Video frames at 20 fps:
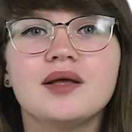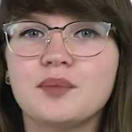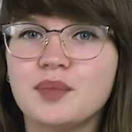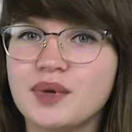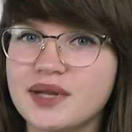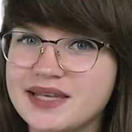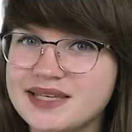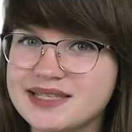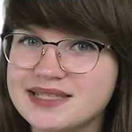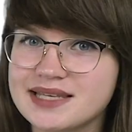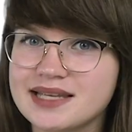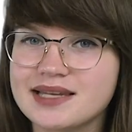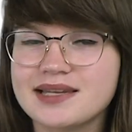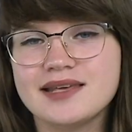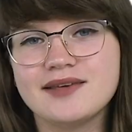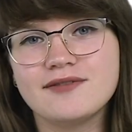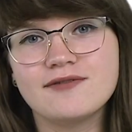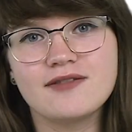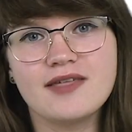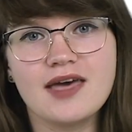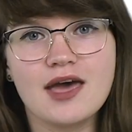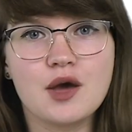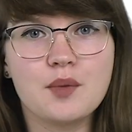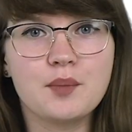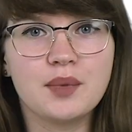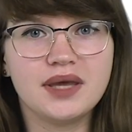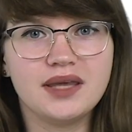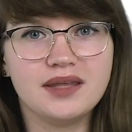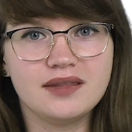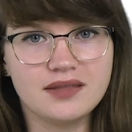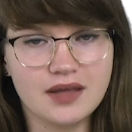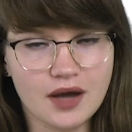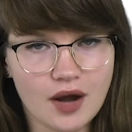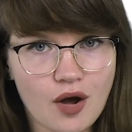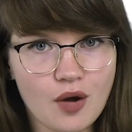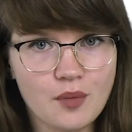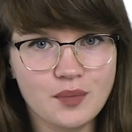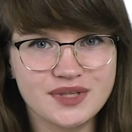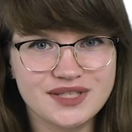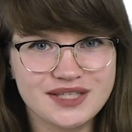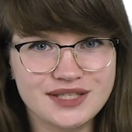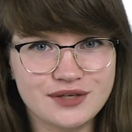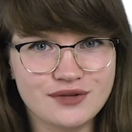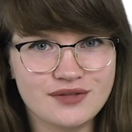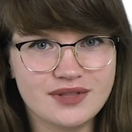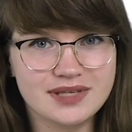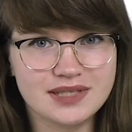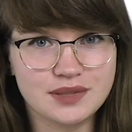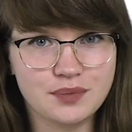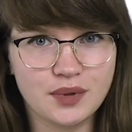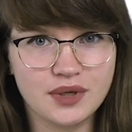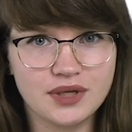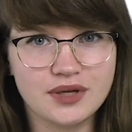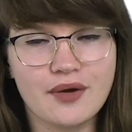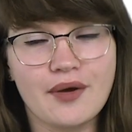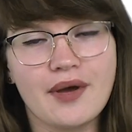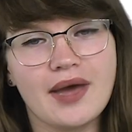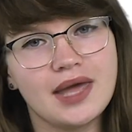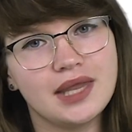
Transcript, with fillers: please leave them in the comments to this video